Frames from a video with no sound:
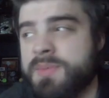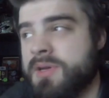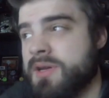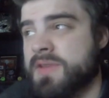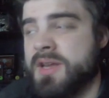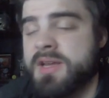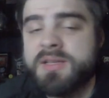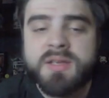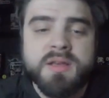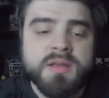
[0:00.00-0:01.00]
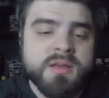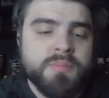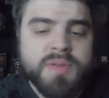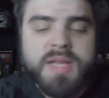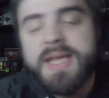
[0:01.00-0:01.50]
spinoff that has
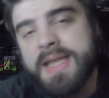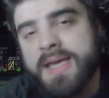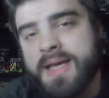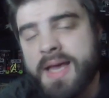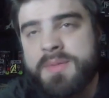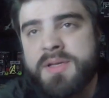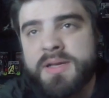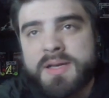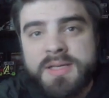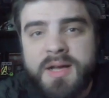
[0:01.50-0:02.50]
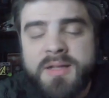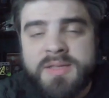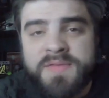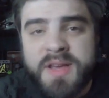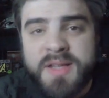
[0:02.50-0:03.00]
completely encapsulated tons
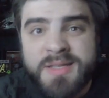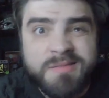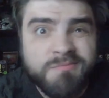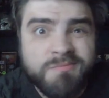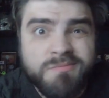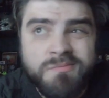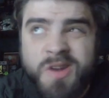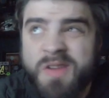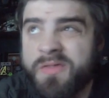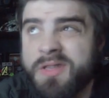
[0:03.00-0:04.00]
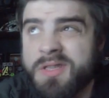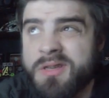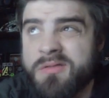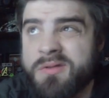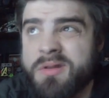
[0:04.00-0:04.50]
of fans, and rightfully
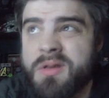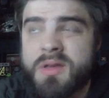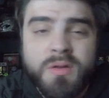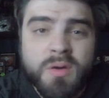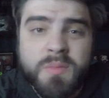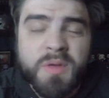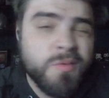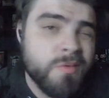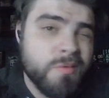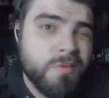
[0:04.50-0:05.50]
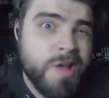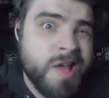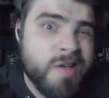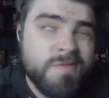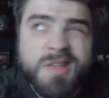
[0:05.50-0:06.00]
so. Normally we'll
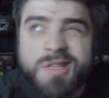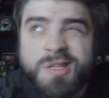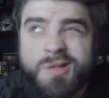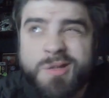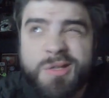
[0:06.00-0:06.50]
have this